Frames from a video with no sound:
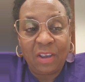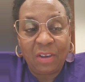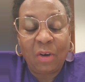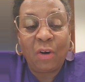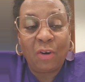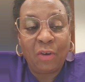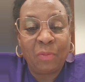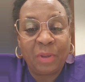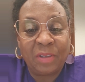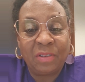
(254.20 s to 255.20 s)
go
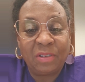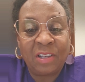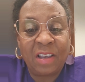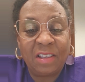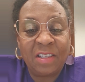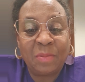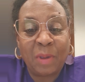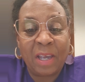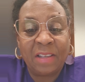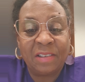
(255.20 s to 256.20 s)
home and take these
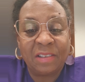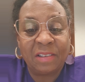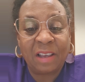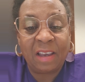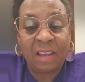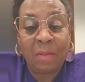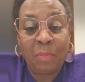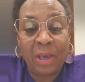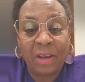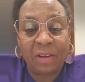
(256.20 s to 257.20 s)
meds and get
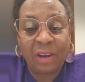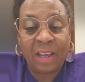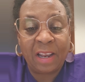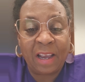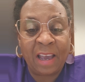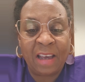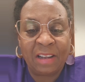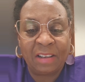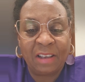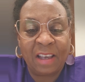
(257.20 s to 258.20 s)
better. And I got
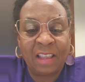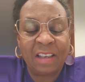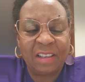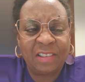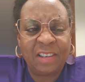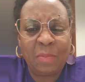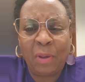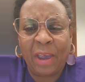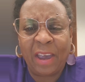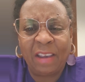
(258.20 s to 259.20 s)
I think a
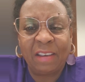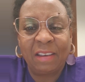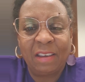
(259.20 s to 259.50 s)
Z-Pack,